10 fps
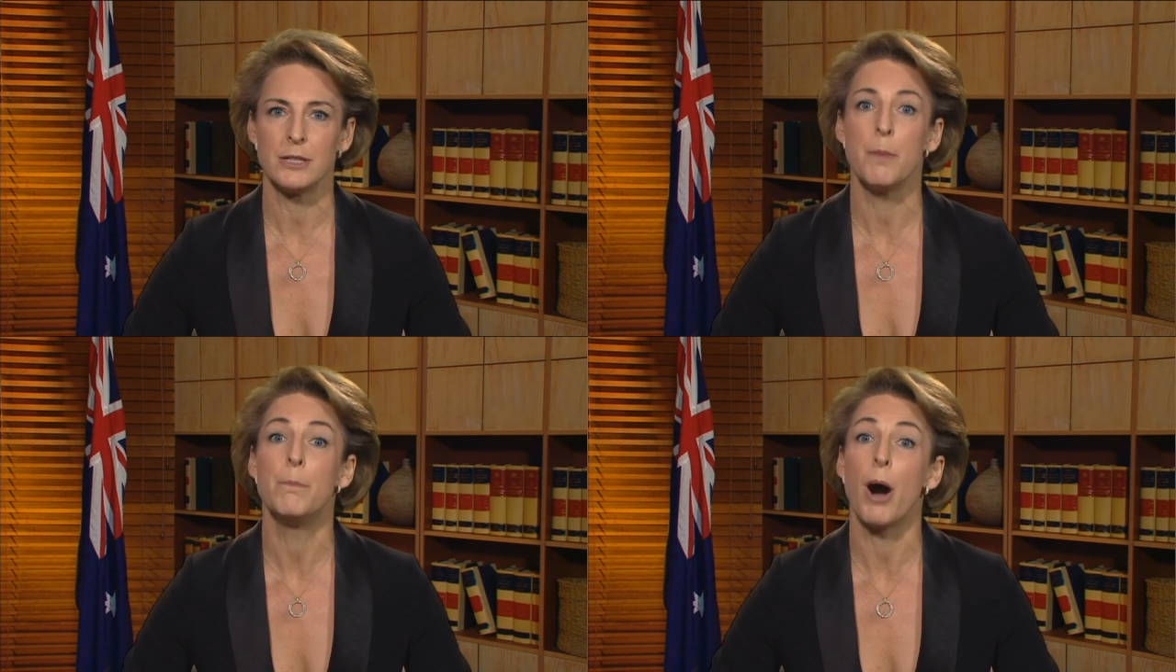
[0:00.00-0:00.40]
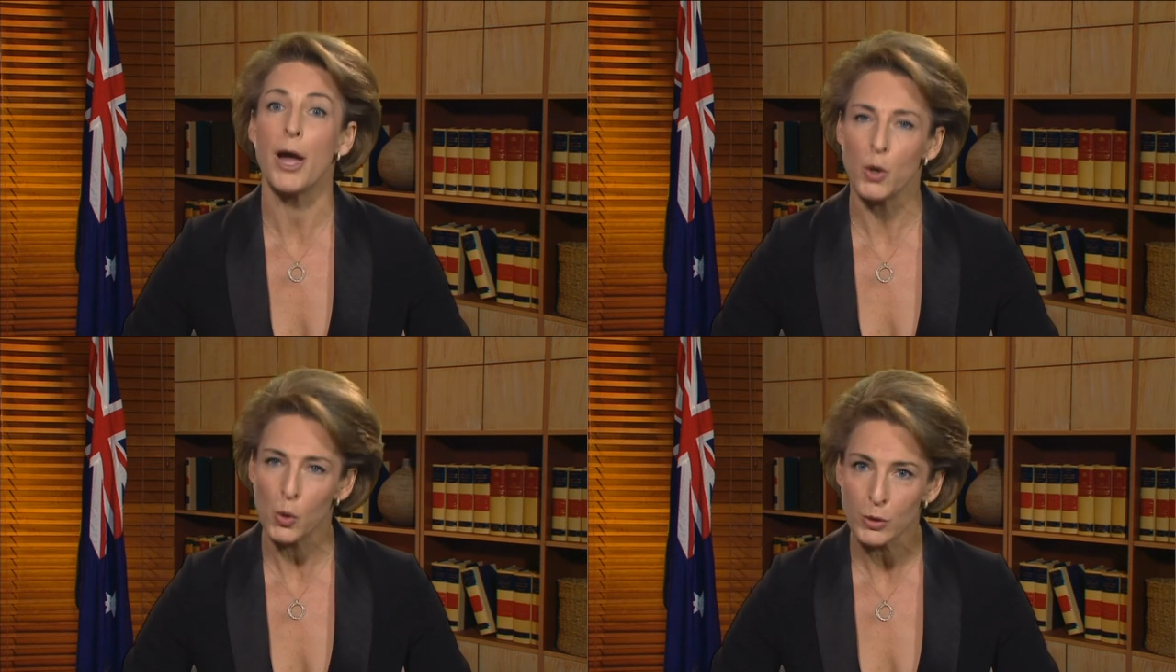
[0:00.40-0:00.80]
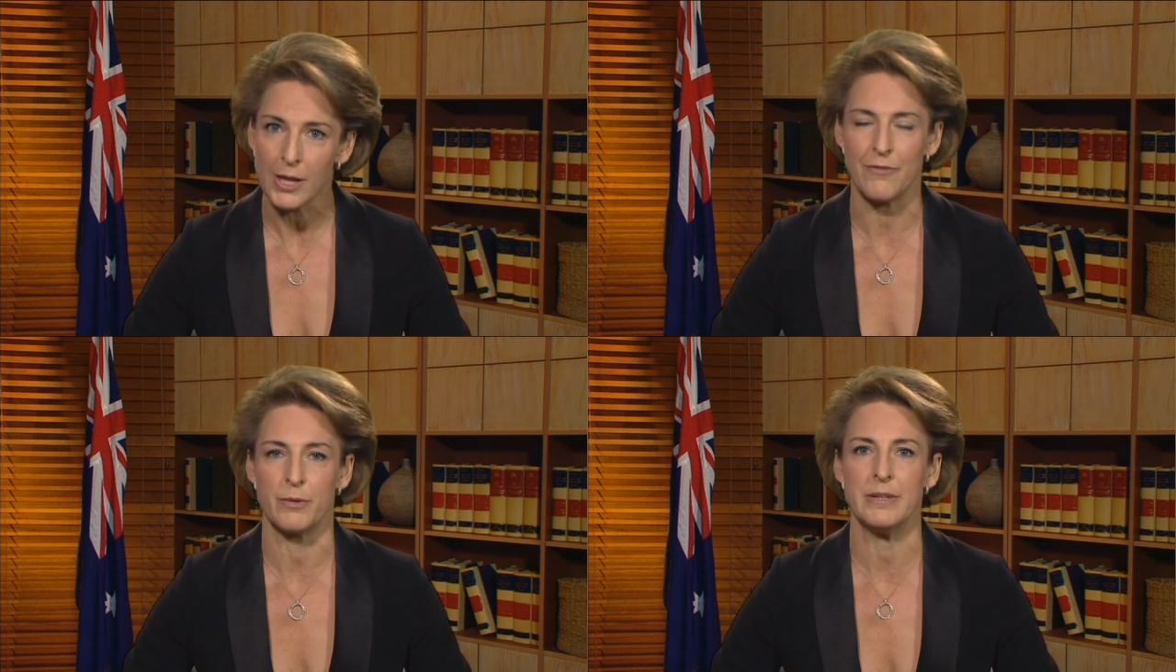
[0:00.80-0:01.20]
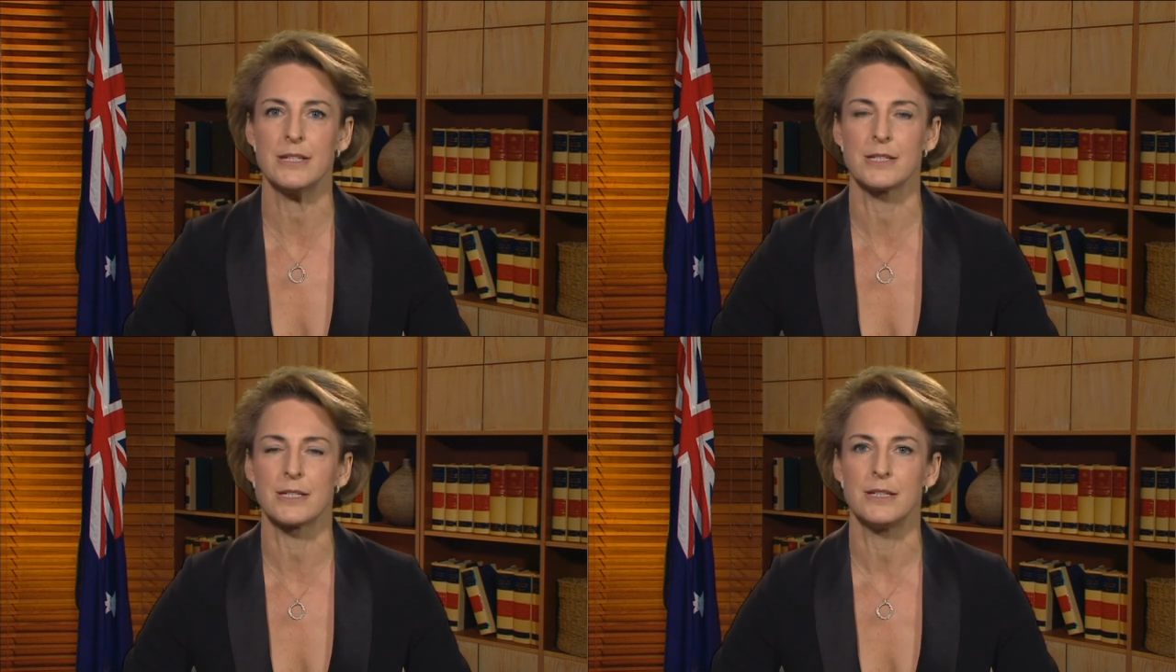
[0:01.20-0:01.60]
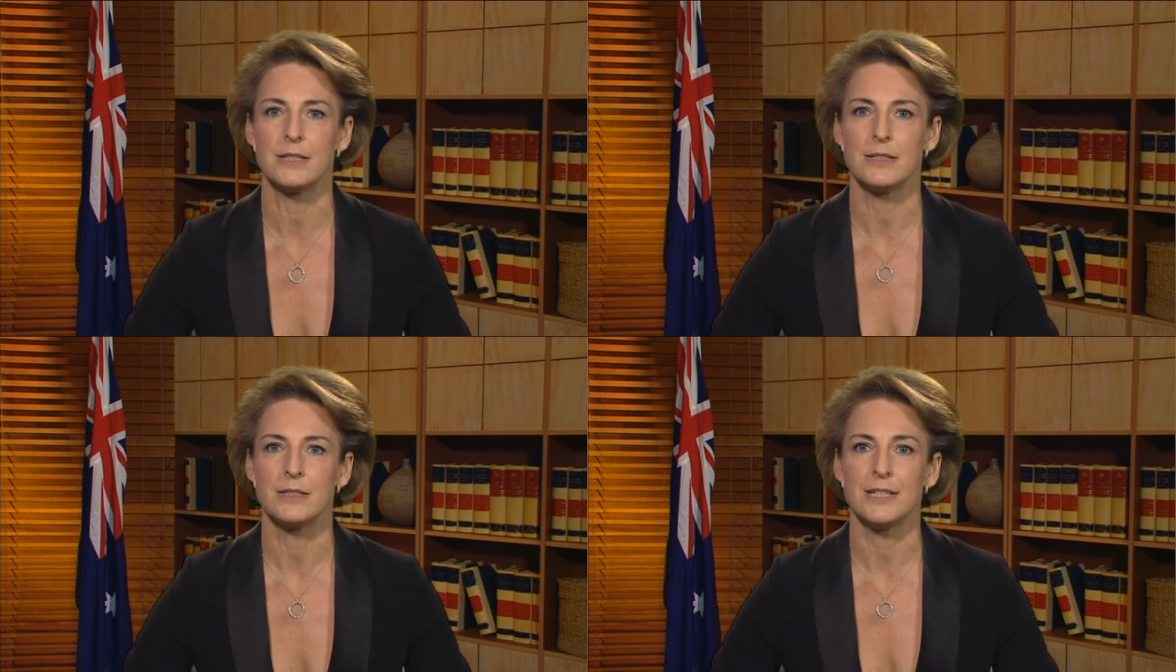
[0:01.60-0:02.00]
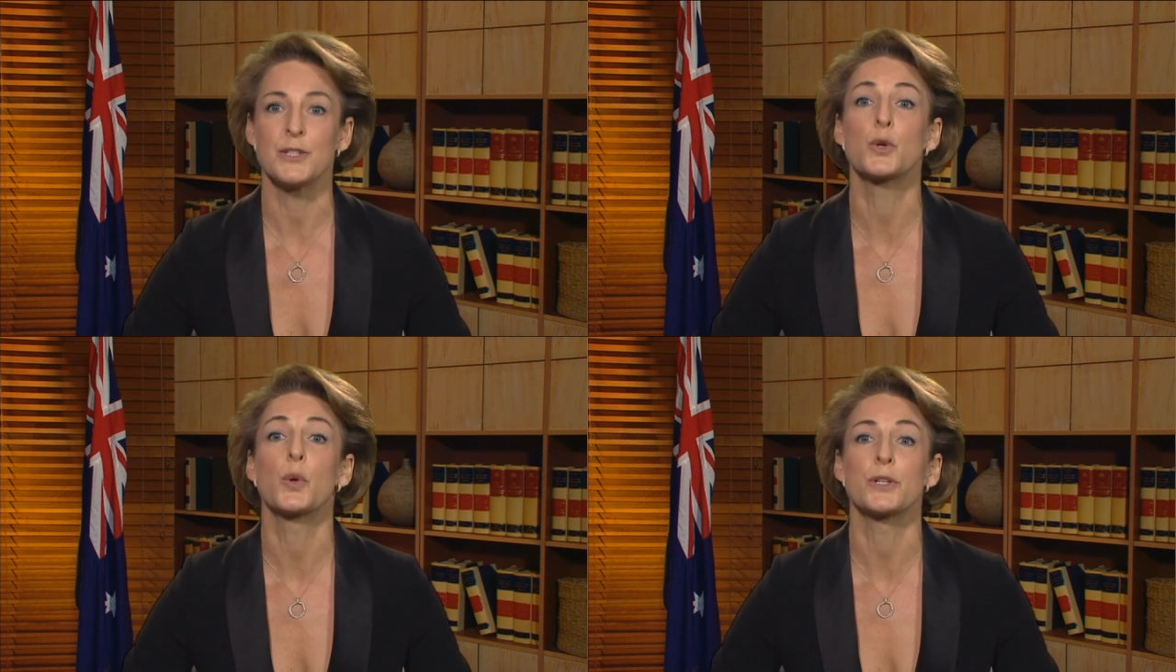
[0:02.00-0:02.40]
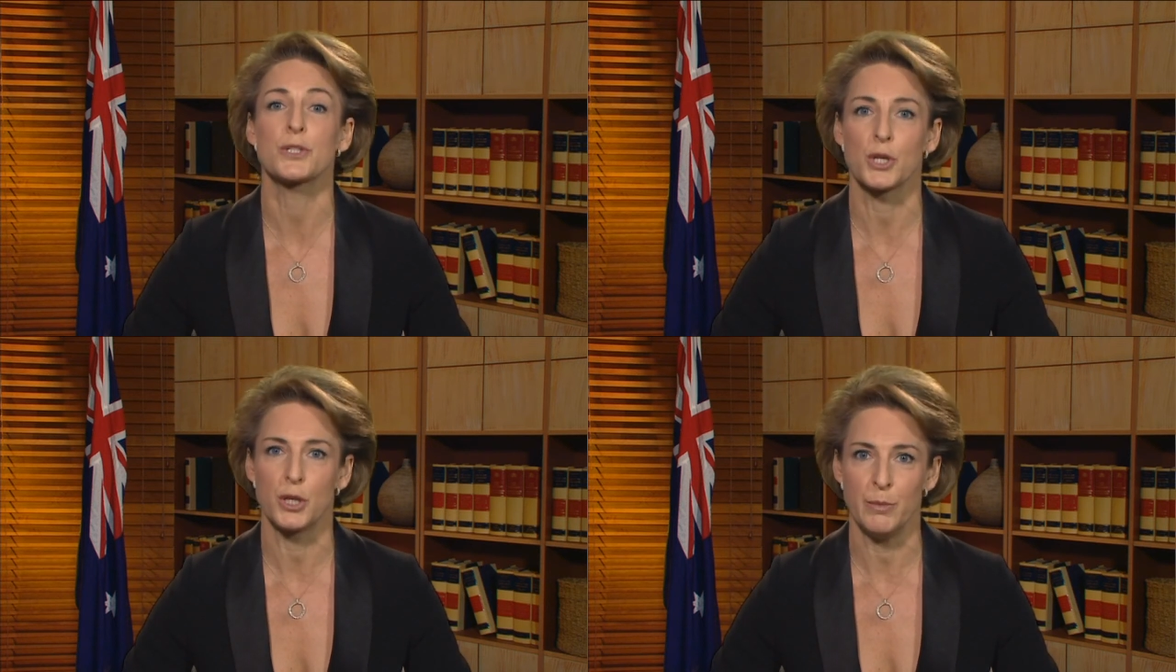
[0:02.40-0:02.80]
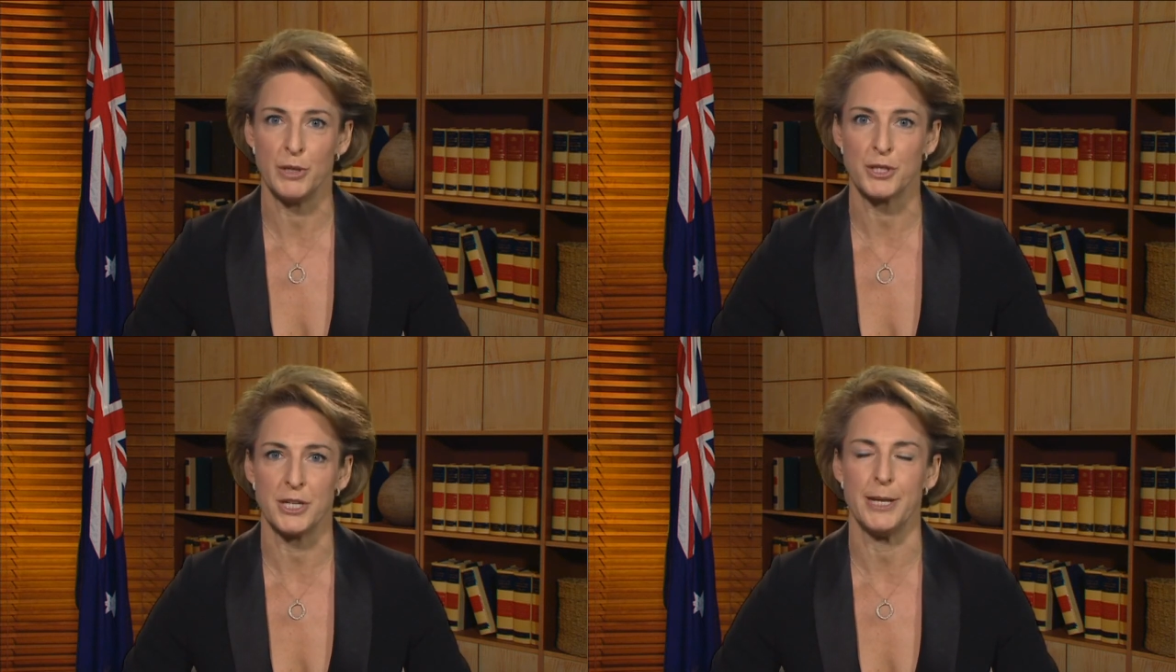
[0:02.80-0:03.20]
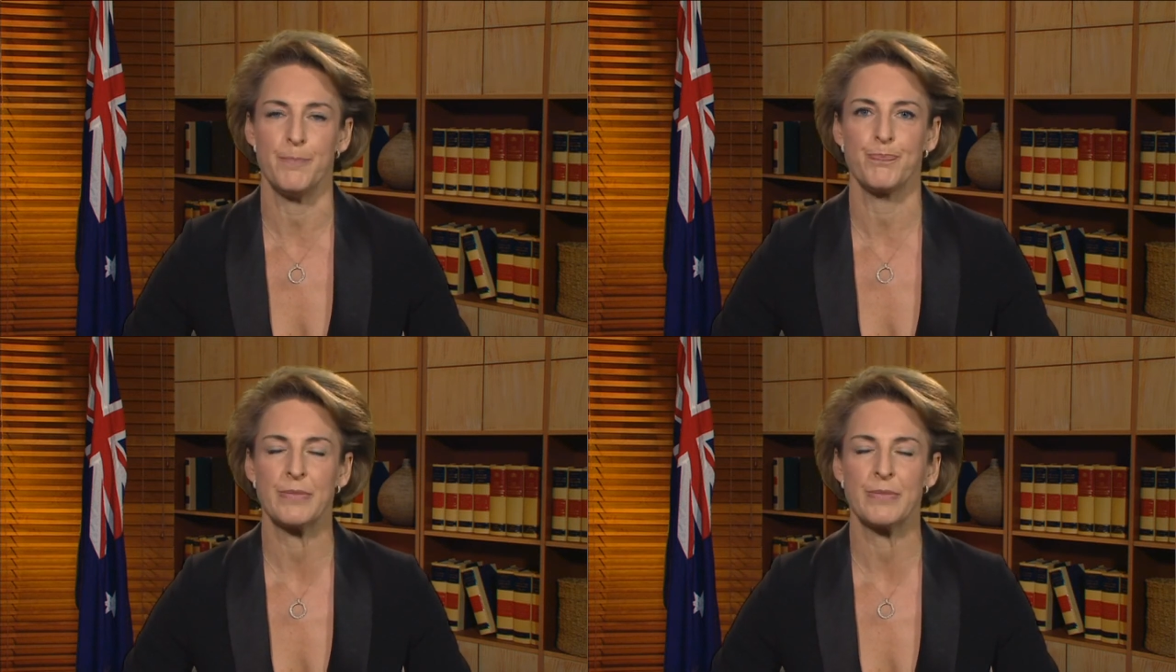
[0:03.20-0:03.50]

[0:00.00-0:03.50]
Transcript: by all governments and across the community.